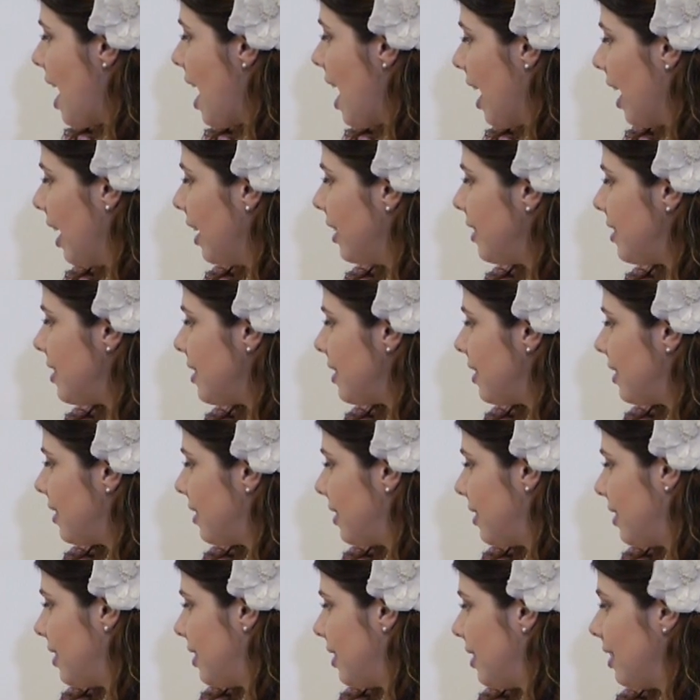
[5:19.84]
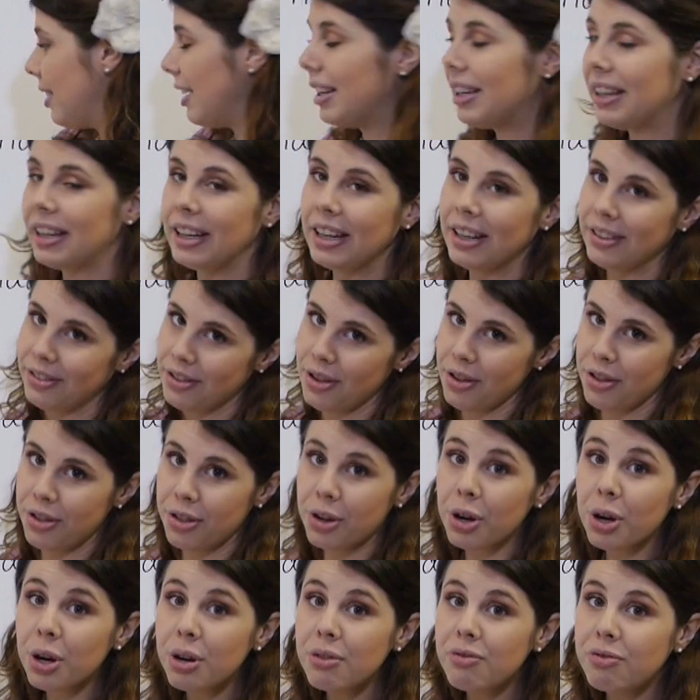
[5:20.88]
and in the
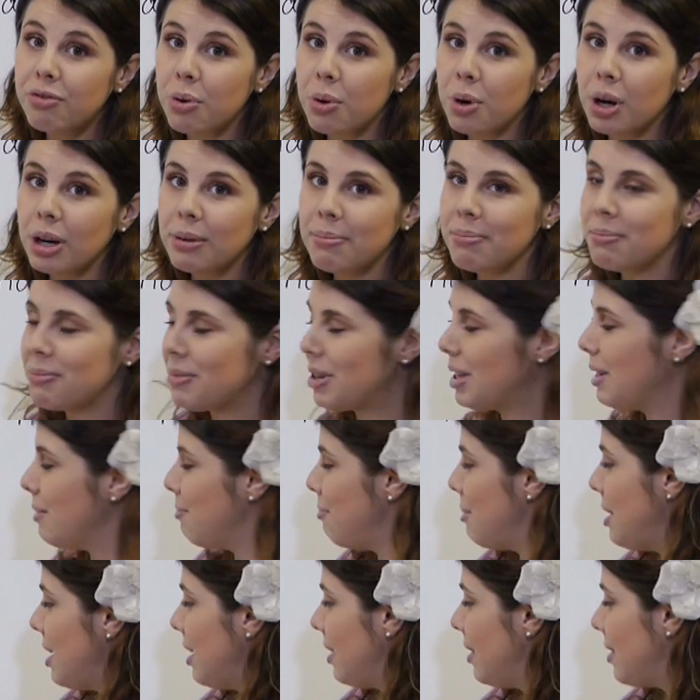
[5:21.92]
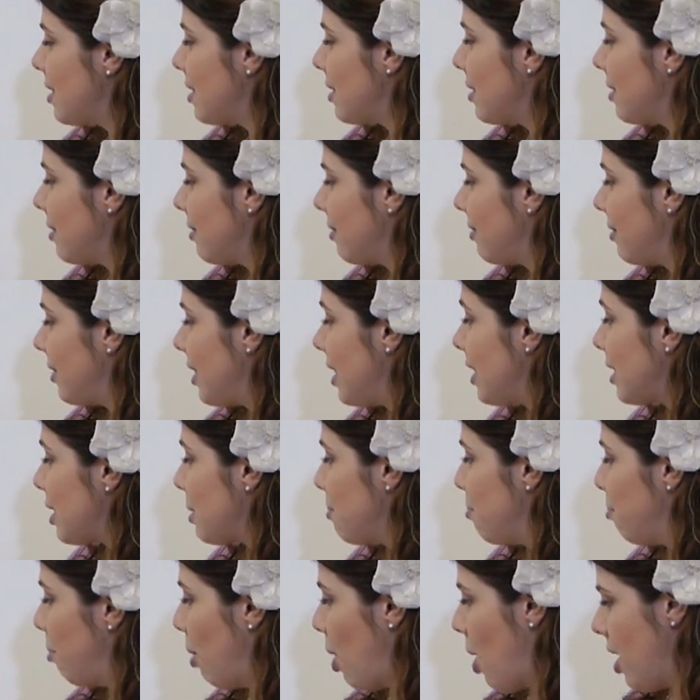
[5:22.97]
third form, it means
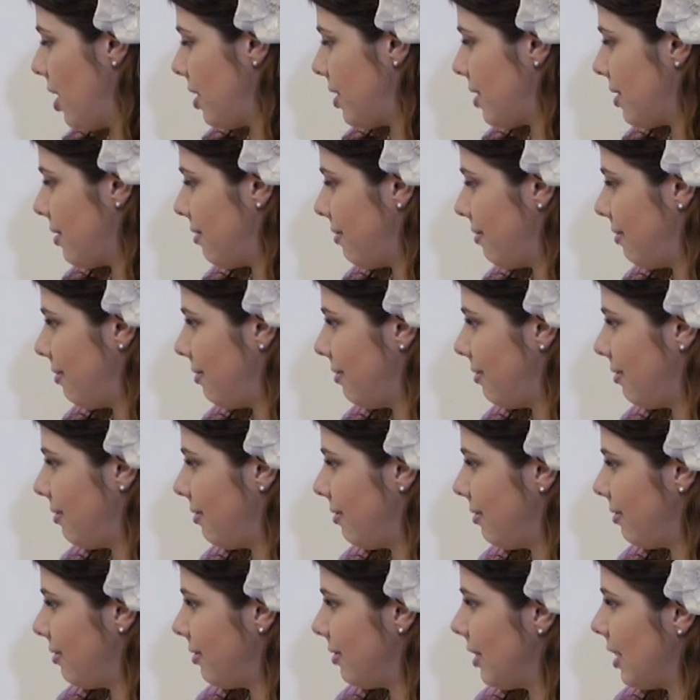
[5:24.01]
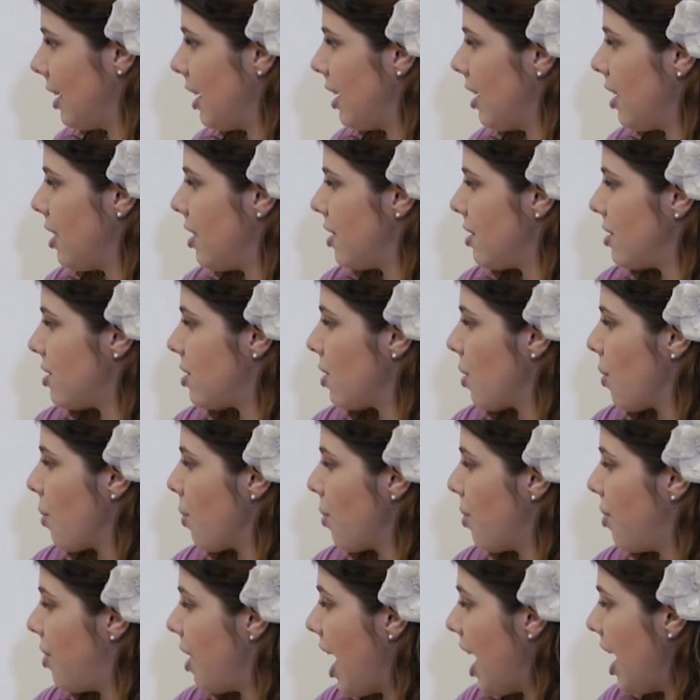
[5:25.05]
it's bought.
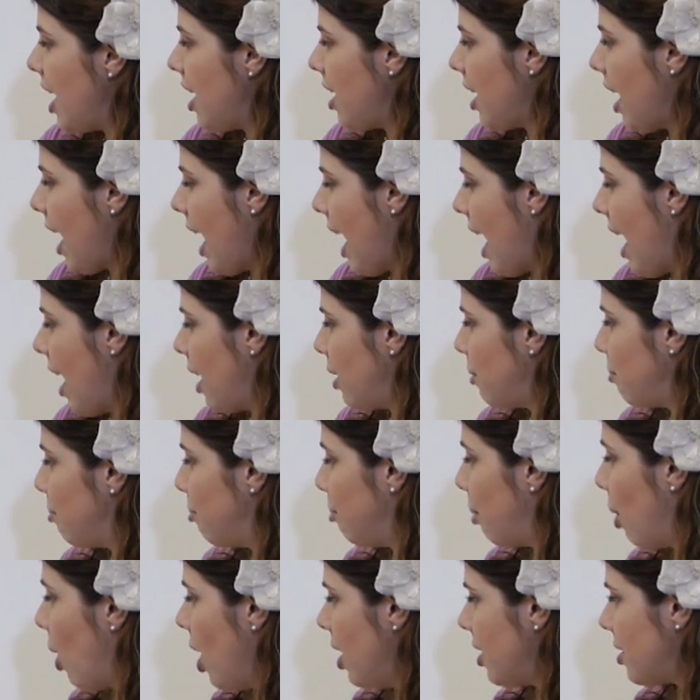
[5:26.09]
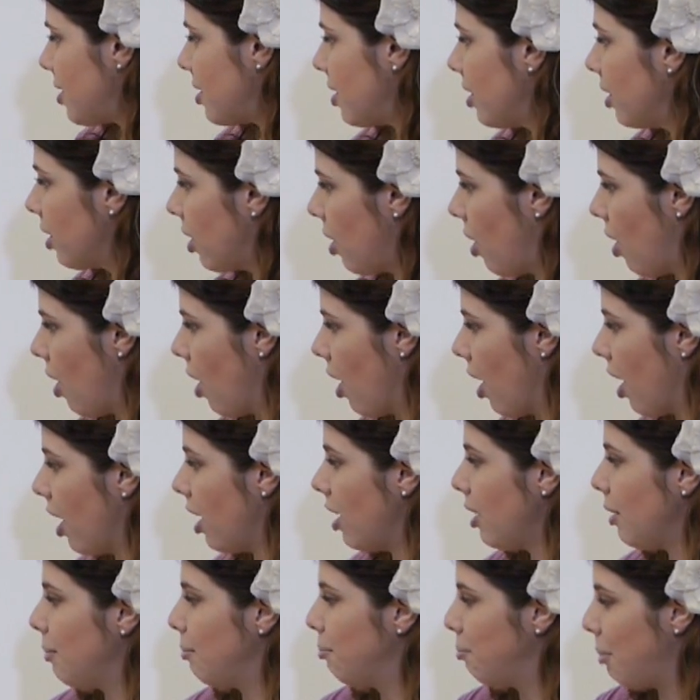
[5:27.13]
So they had bought a
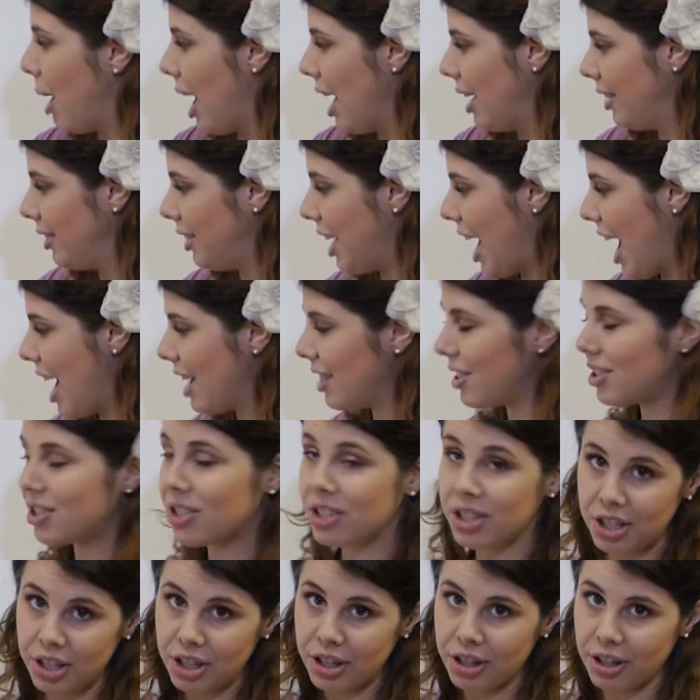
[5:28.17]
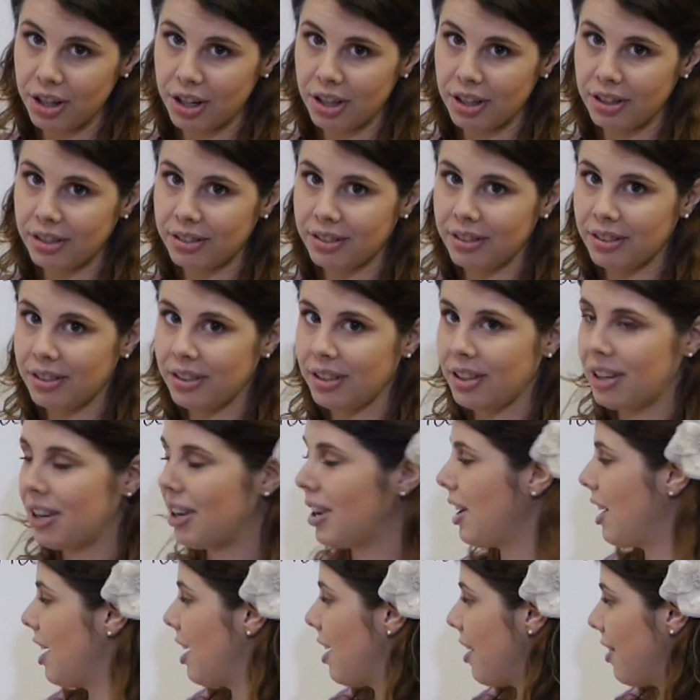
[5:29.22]
car by last year.
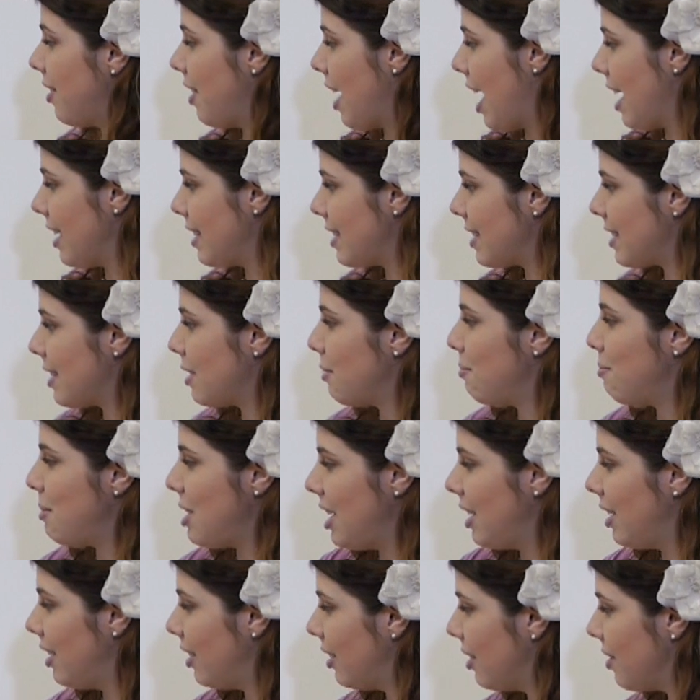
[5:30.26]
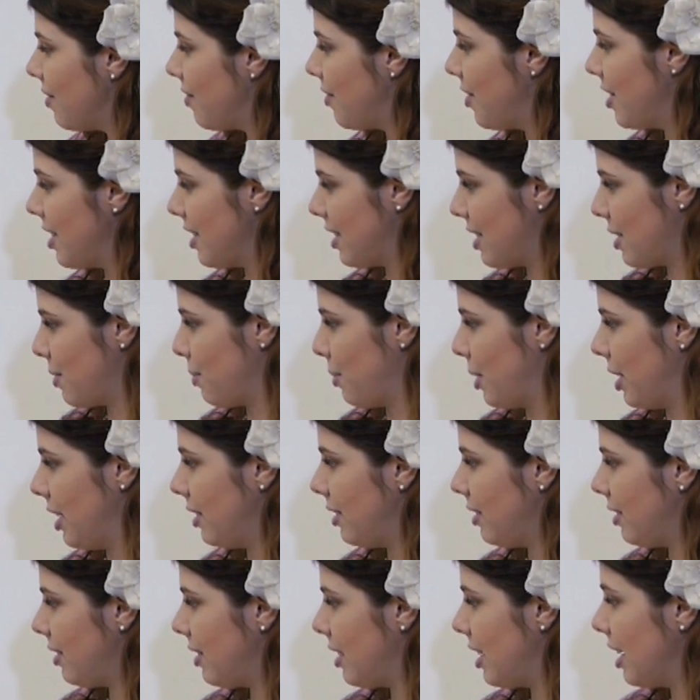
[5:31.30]
That's the meaning of this
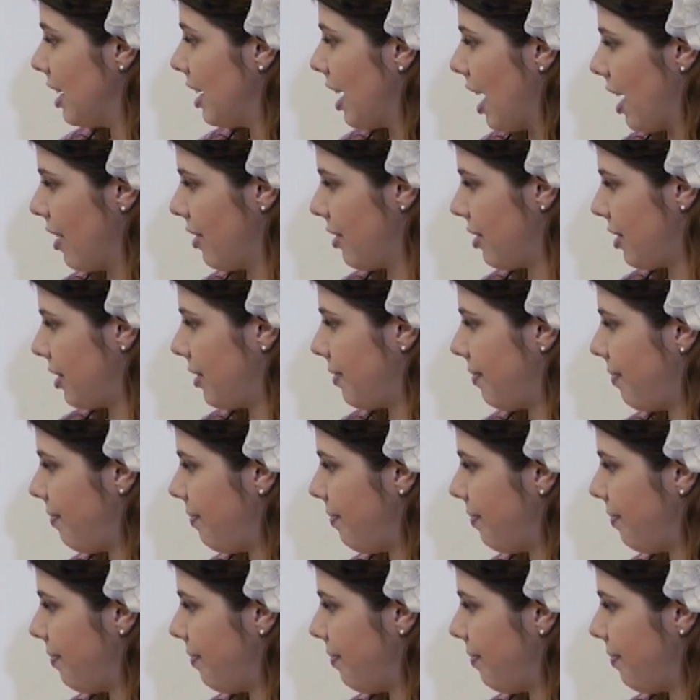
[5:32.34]
one together.